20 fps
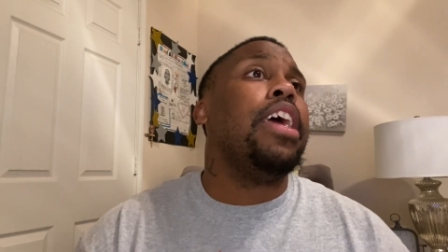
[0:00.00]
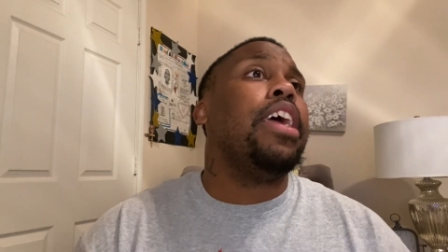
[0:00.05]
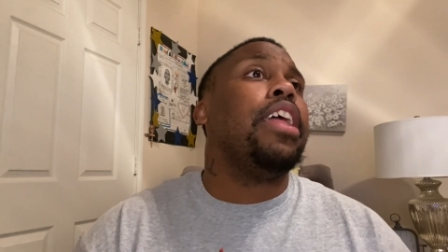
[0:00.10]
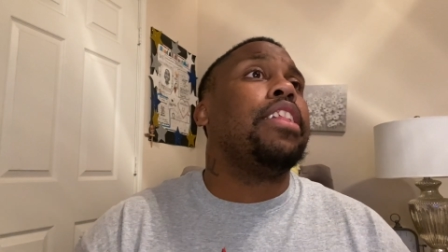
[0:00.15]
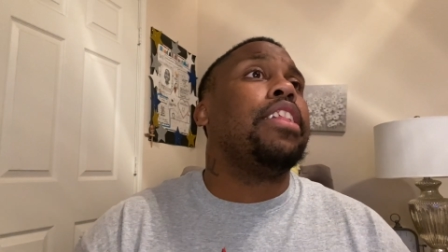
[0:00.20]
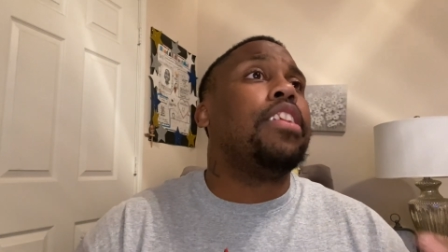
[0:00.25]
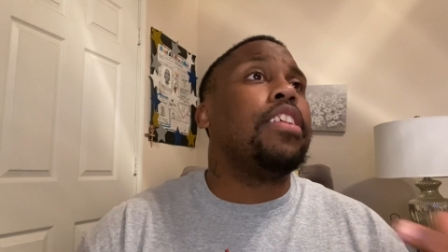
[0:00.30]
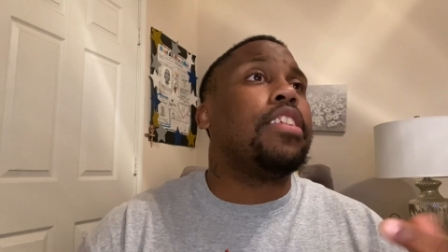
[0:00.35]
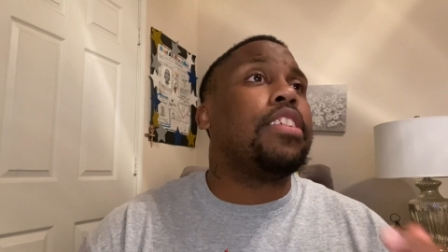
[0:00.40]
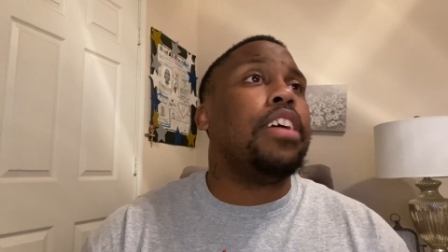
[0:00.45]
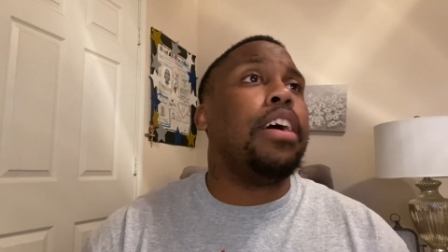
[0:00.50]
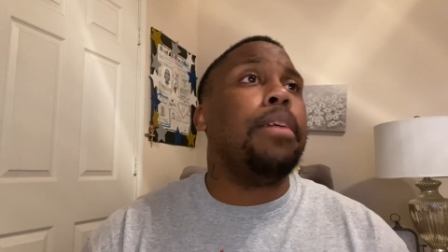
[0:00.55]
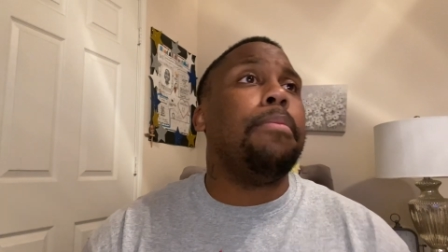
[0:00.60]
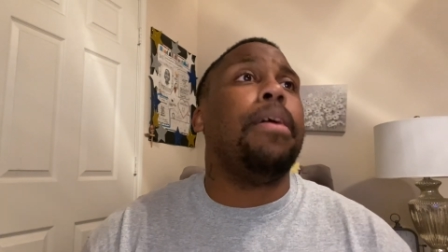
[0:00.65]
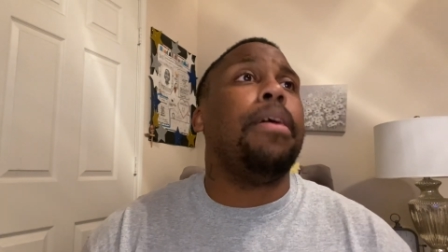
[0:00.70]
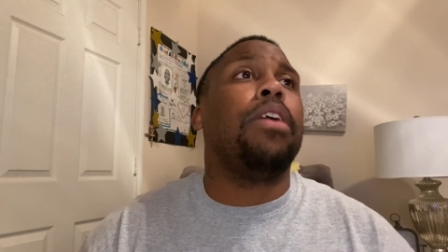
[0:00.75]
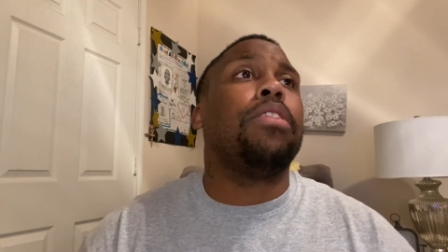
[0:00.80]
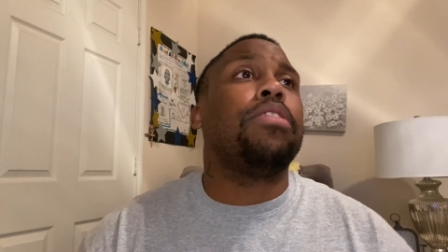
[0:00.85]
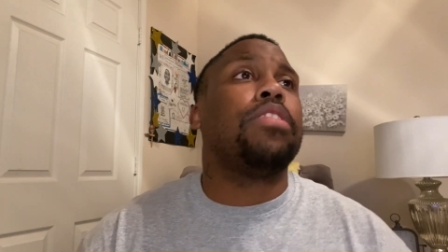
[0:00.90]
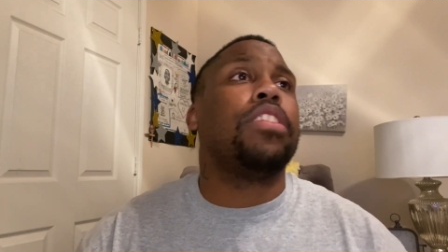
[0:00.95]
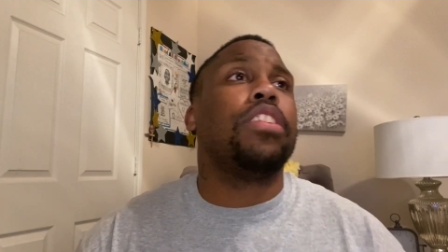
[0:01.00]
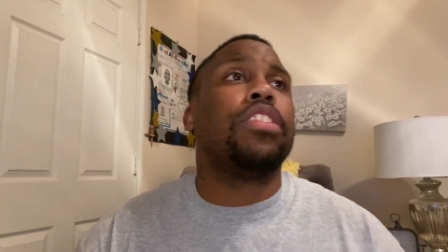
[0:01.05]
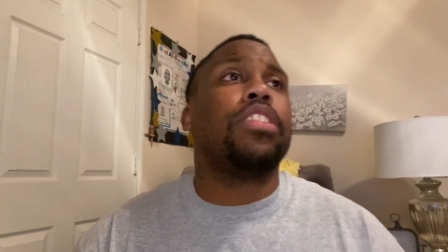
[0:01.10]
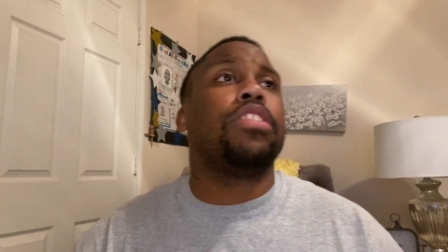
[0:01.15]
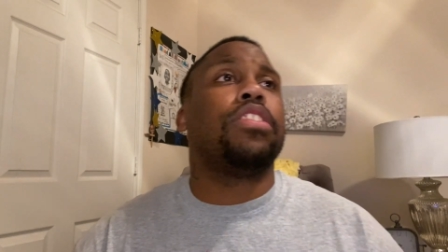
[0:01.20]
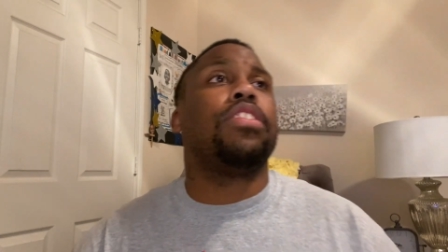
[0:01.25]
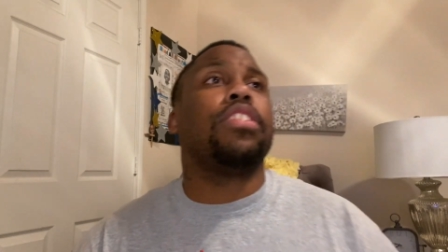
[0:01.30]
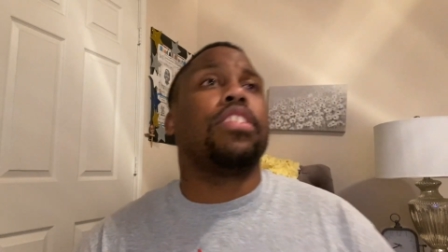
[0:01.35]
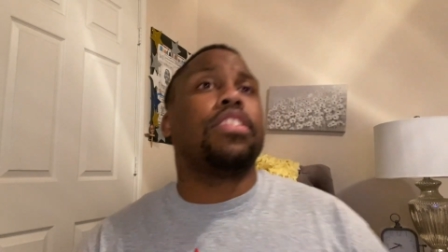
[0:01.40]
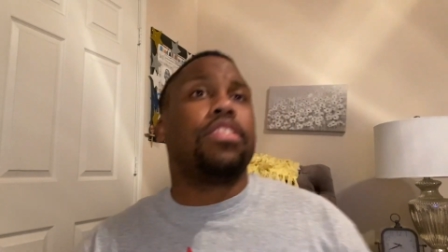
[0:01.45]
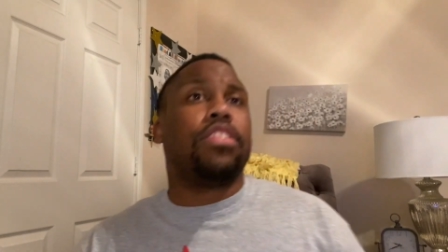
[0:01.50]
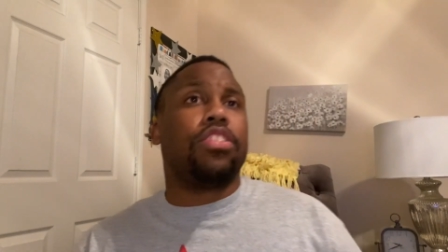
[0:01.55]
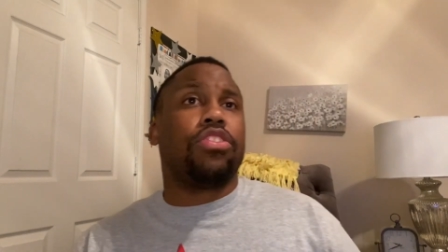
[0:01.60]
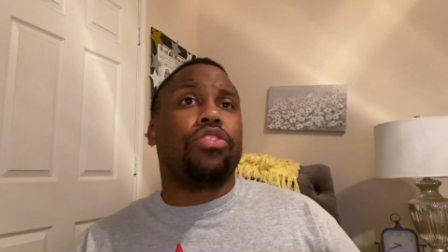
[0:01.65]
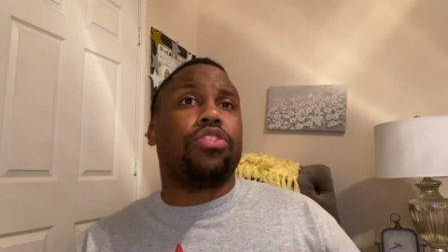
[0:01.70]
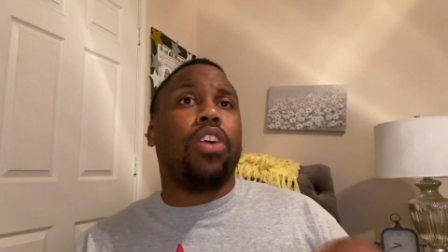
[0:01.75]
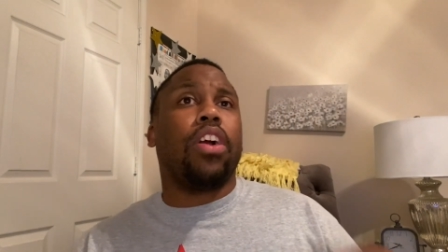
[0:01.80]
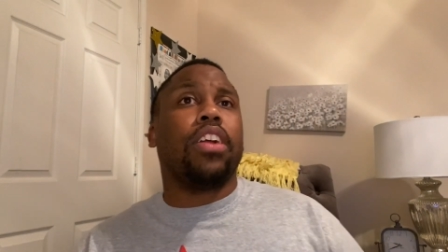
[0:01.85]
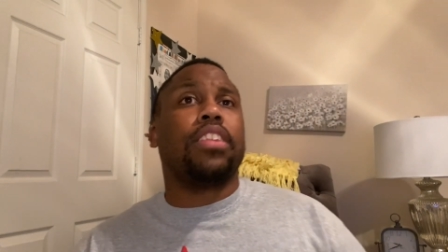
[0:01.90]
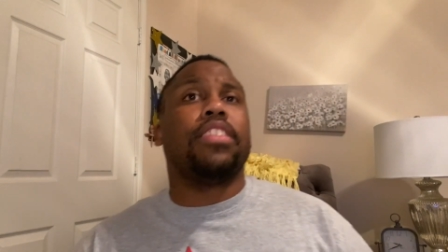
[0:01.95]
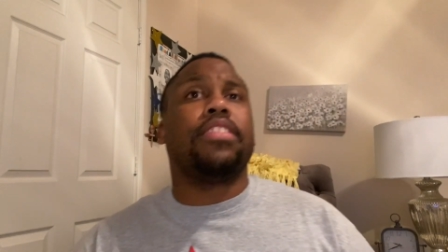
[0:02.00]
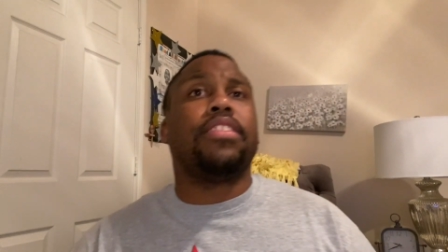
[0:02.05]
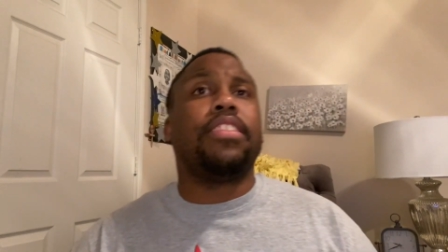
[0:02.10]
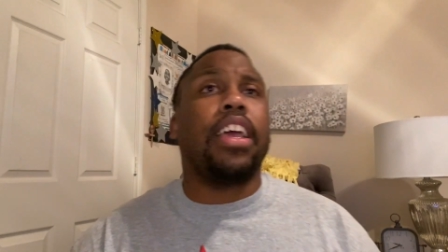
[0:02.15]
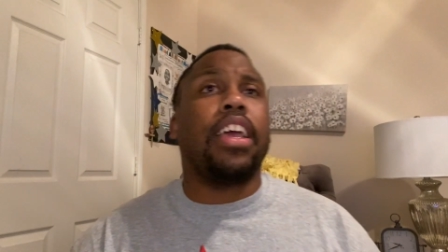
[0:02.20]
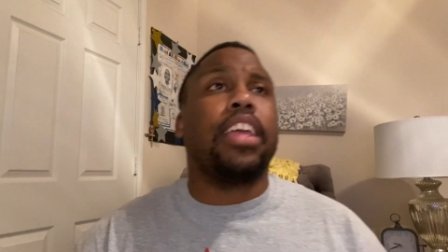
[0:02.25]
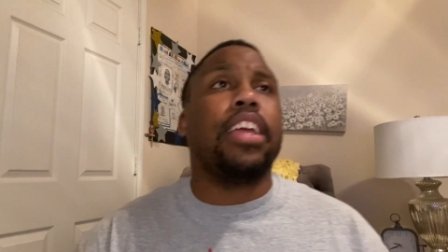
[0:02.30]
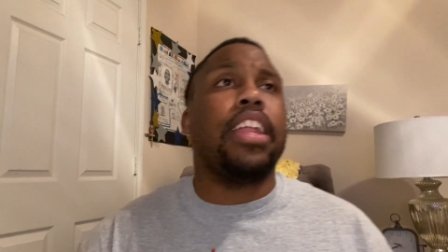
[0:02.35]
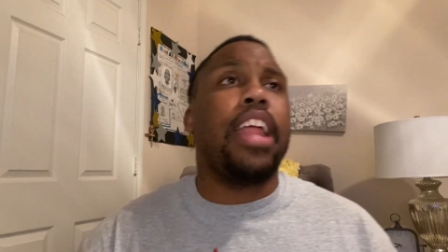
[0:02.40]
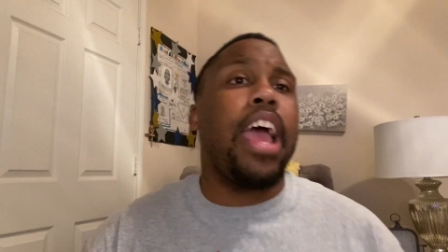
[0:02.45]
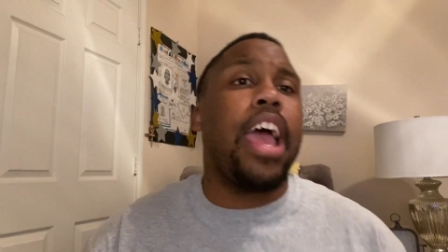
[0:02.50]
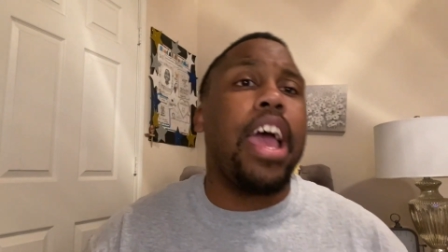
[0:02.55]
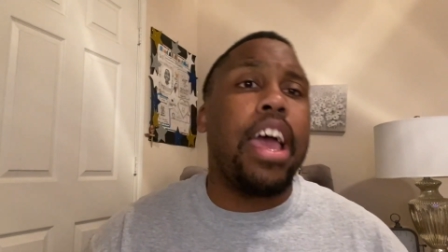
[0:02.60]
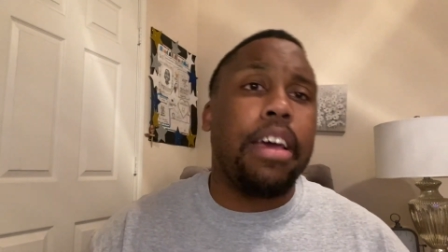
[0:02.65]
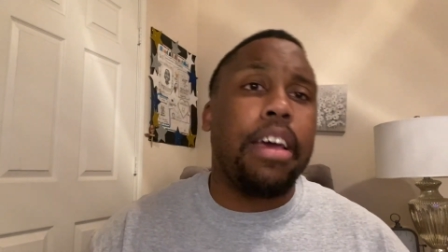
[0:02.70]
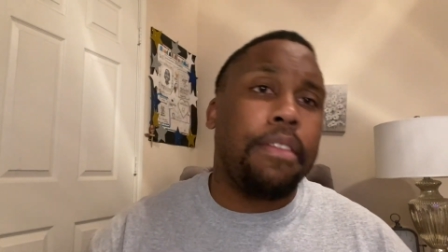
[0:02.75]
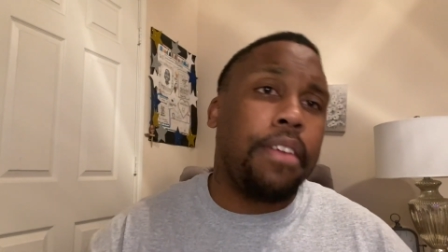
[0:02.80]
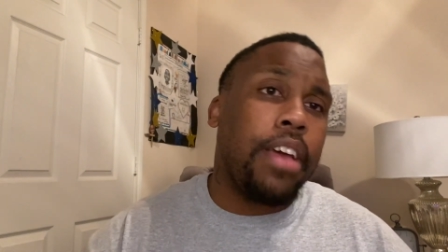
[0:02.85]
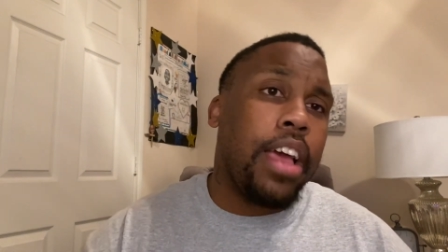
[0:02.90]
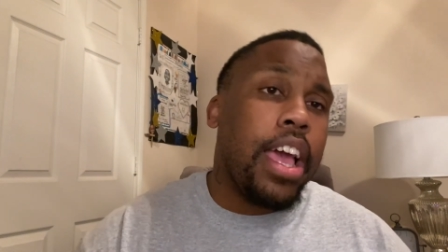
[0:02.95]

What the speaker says: To come out to start the second half,